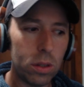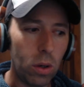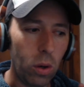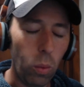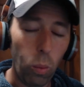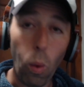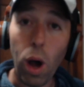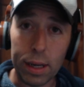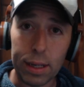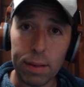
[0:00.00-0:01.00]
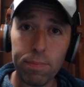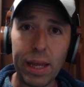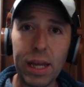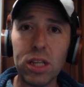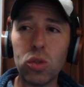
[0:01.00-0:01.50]
One
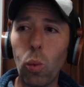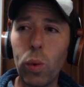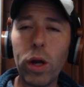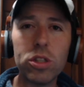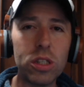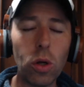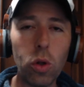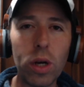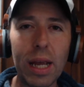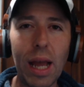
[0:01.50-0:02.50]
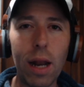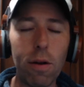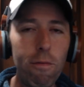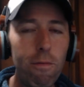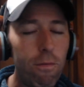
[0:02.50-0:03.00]
is we are still looking at
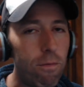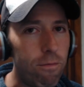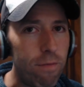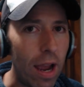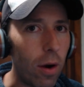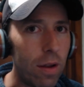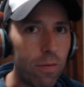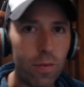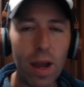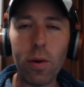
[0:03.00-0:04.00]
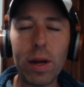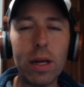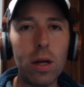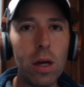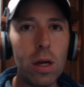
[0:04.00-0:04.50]
very, very
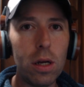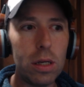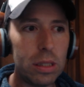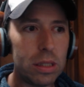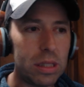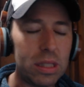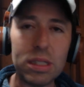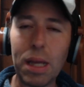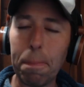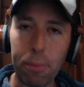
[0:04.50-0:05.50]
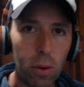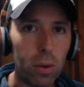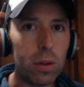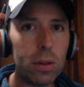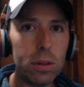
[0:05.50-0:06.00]

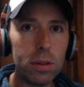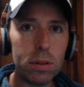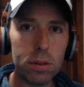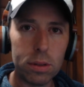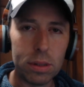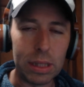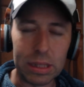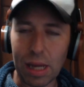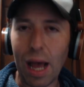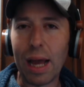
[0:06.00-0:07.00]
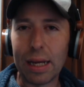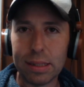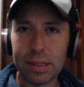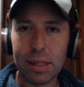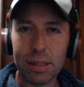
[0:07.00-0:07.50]
simple
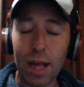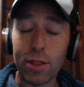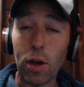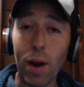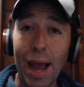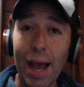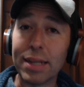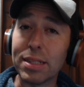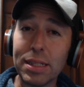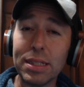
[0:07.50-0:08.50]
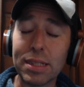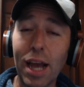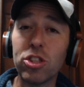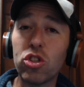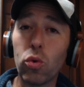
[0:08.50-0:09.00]
designs that they're asking these
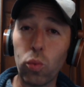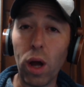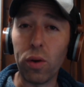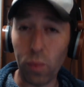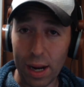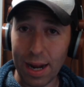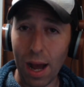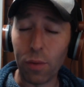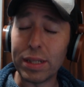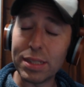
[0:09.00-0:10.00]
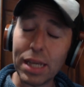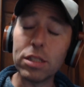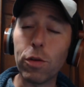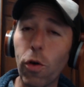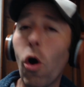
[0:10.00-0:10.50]
guys to run right now. These things
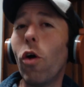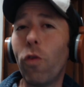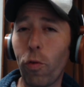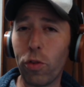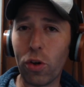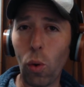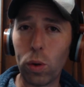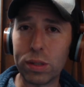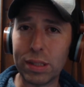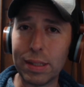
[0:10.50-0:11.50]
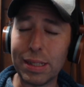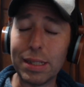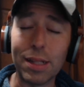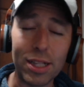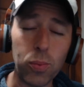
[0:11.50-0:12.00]
evolve over the course of the
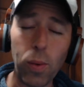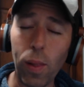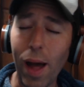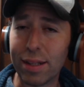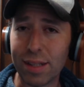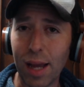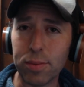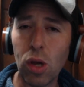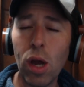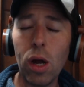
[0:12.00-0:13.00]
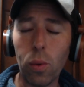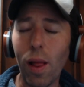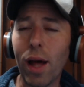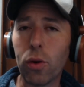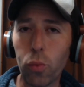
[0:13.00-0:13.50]
season. That's where a lot of times where a
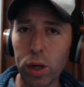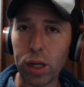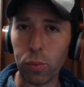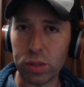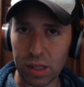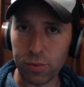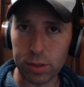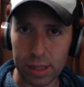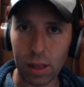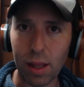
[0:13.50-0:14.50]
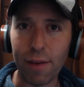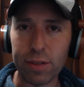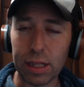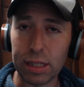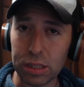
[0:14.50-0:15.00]
lot of rookie receivers get left
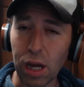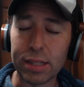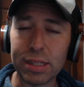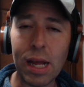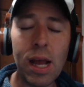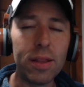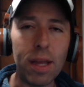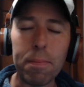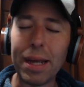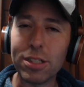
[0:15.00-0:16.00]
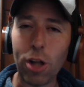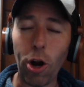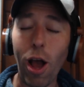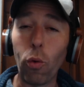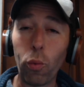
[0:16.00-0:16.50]
in the dust. They may start
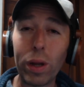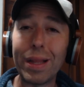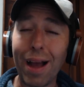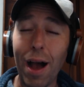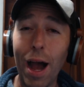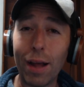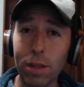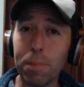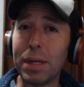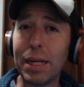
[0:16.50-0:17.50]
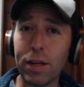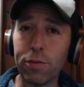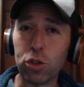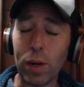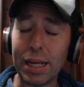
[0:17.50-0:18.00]
out really hot in the beginning of
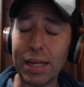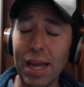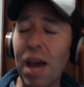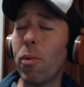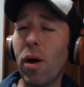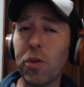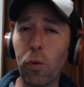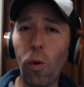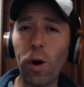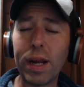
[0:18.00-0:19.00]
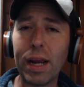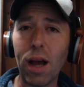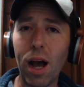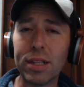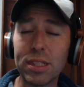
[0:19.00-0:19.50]
training camp while they're working
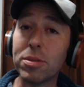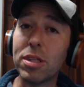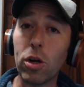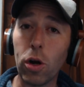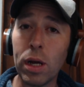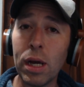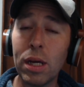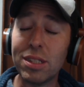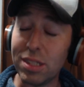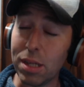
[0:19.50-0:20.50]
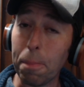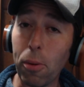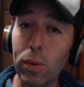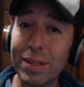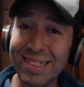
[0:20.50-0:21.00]
concepts that are
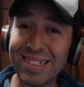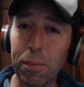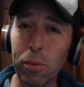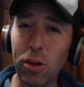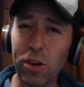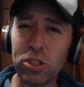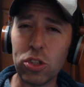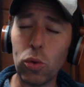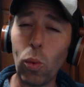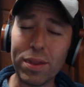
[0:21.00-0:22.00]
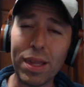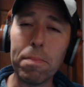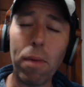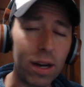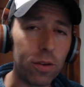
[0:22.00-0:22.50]
simple and similar to what they
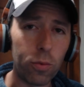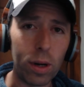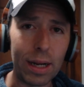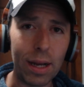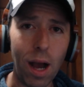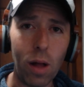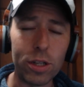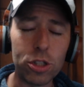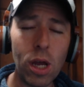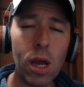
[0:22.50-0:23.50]
might have run in college.